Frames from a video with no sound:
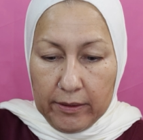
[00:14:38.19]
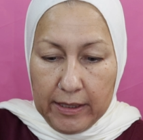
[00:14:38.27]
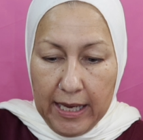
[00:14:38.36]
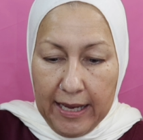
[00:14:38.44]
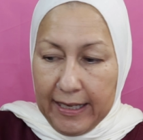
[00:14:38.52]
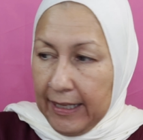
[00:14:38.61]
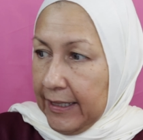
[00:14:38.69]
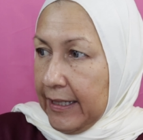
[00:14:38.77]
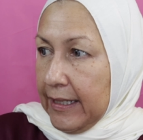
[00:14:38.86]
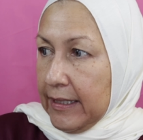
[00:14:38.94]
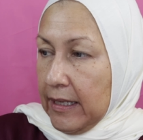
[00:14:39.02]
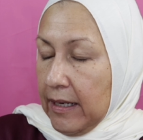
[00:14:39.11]
Okay, I got it
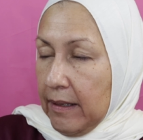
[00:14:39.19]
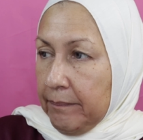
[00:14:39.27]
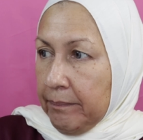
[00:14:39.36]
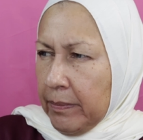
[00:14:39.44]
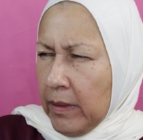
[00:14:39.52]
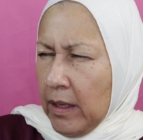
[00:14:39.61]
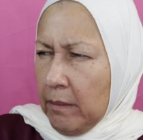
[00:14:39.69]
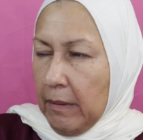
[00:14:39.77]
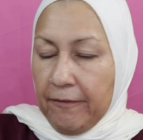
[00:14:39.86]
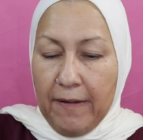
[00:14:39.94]
in my